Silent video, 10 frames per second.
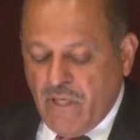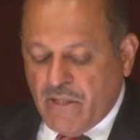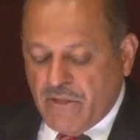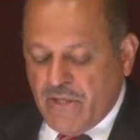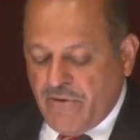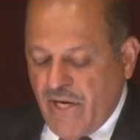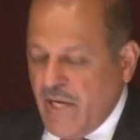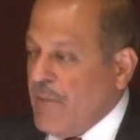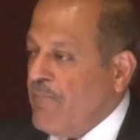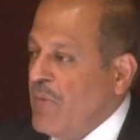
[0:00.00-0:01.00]
military
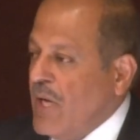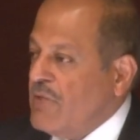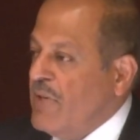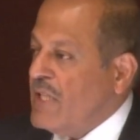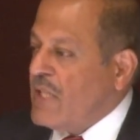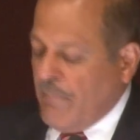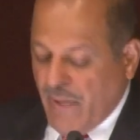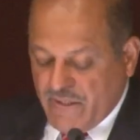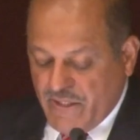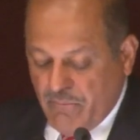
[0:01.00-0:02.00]
training, as well as
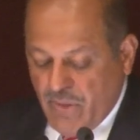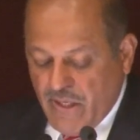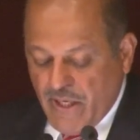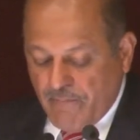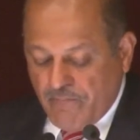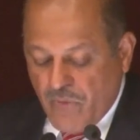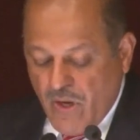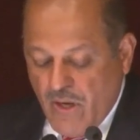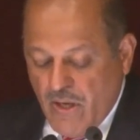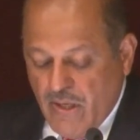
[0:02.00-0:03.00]
capacity building.
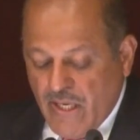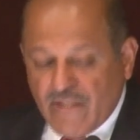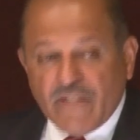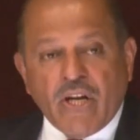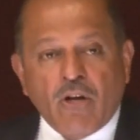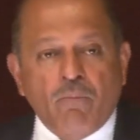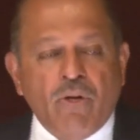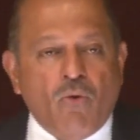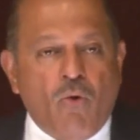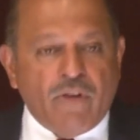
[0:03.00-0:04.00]
Ladies and
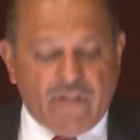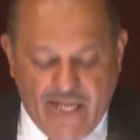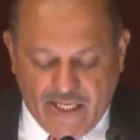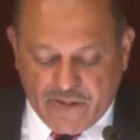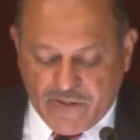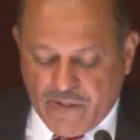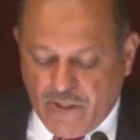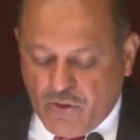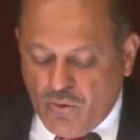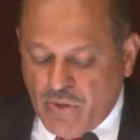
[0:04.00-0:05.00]
gentlemen, over the next
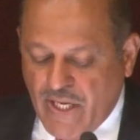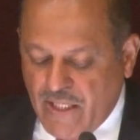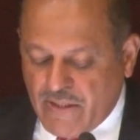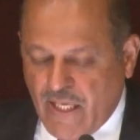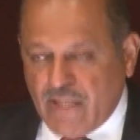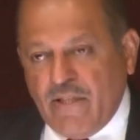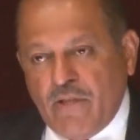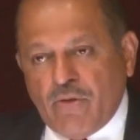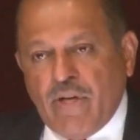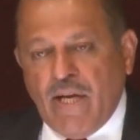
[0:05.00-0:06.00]
2 days, as
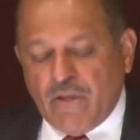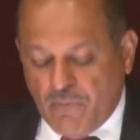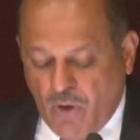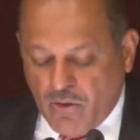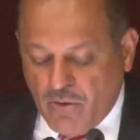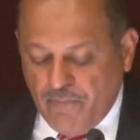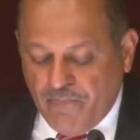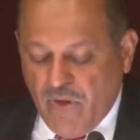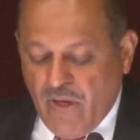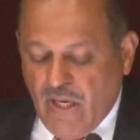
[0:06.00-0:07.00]
in today and tomorrow,
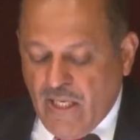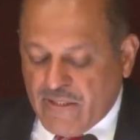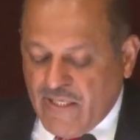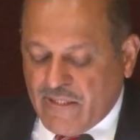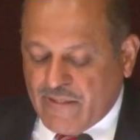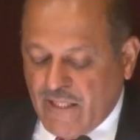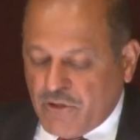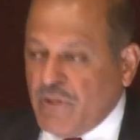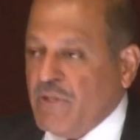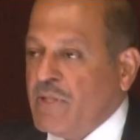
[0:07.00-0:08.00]
and 6
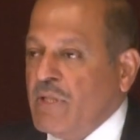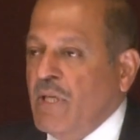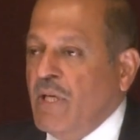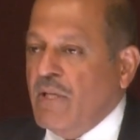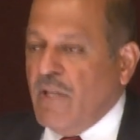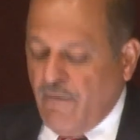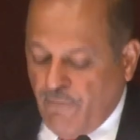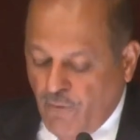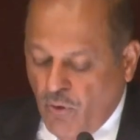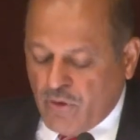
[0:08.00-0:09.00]
sessions, the
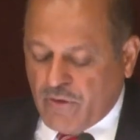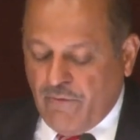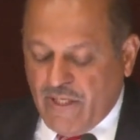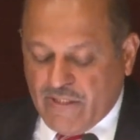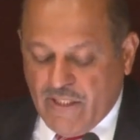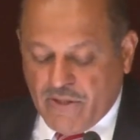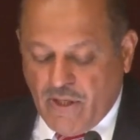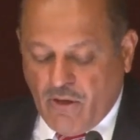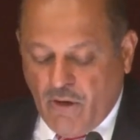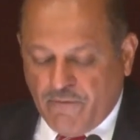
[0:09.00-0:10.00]
4th West
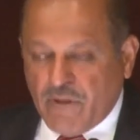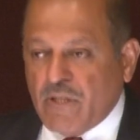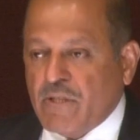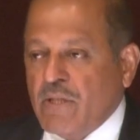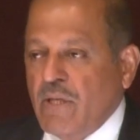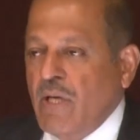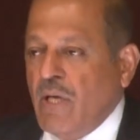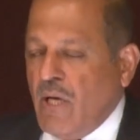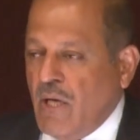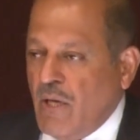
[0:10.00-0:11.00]
Asia Conference
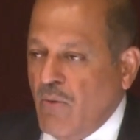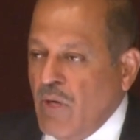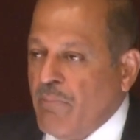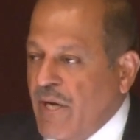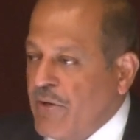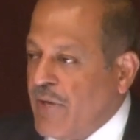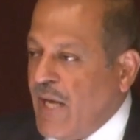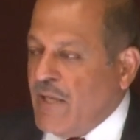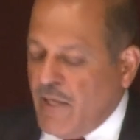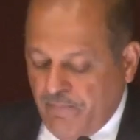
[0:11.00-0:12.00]
will bring
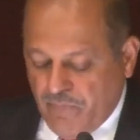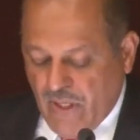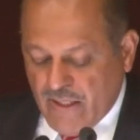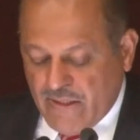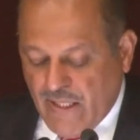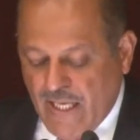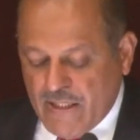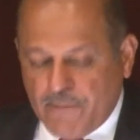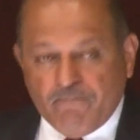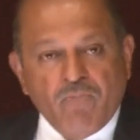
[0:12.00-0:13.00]
together, as it
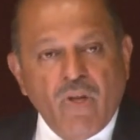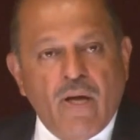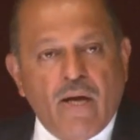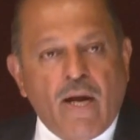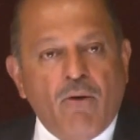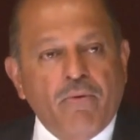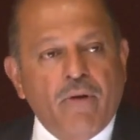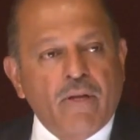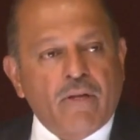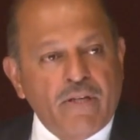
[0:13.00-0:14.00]
has, around
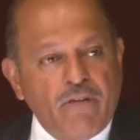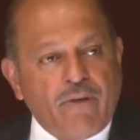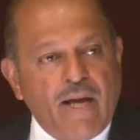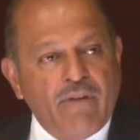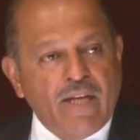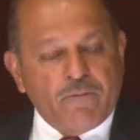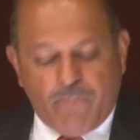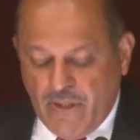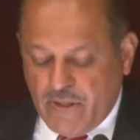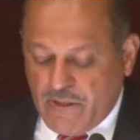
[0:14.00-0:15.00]
35
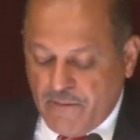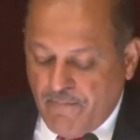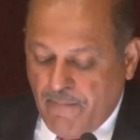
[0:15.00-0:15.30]
experts,